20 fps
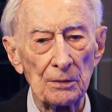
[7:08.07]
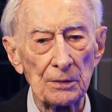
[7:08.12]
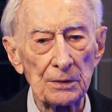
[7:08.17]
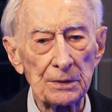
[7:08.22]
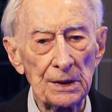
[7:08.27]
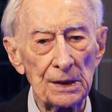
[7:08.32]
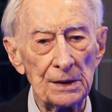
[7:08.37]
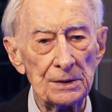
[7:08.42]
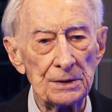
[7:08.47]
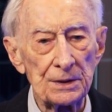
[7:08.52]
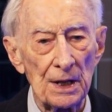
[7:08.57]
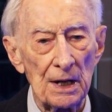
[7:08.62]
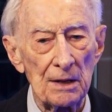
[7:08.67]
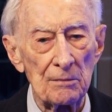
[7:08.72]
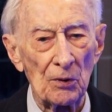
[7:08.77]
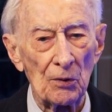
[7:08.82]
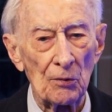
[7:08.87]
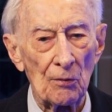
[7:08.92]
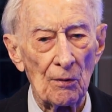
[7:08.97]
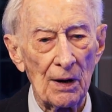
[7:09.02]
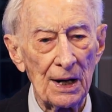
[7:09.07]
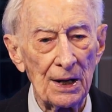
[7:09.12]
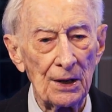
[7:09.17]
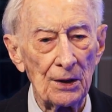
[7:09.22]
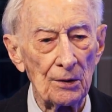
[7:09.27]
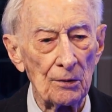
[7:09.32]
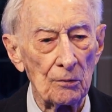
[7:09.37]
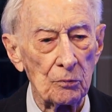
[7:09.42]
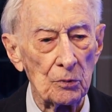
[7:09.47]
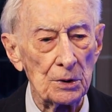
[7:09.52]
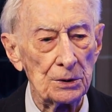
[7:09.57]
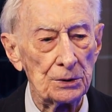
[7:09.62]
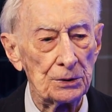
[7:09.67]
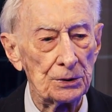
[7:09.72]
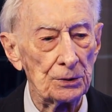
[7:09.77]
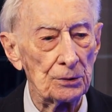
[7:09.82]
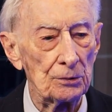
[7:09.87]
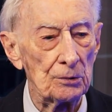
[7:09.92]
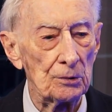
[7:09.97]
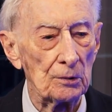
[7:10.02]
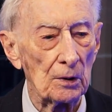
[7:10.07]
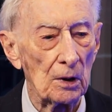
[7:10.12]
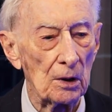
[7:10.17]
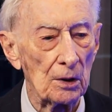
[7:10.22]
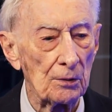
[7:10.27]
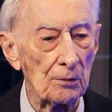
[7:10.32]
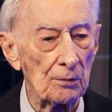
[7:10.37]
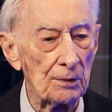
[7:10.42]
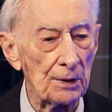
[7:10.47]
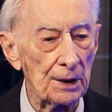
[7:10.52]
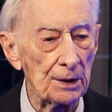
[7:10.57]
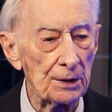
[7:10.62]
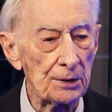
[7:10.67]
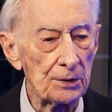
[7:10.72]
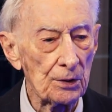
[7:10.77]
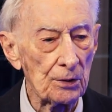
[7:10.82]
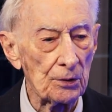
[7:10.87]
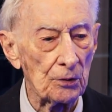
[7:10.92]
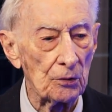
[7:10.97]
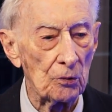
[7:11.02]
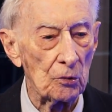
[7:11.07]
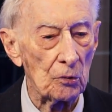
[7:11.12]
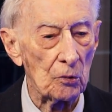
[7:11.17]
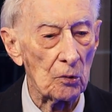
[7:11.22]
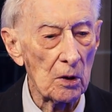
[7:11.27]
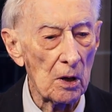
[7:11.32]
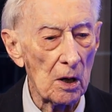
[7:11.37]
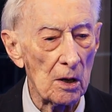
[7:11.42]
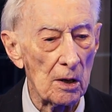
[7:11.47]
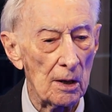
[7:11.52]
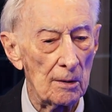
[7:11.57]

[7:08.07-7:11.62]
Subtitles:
since I'm a writer, would you agree to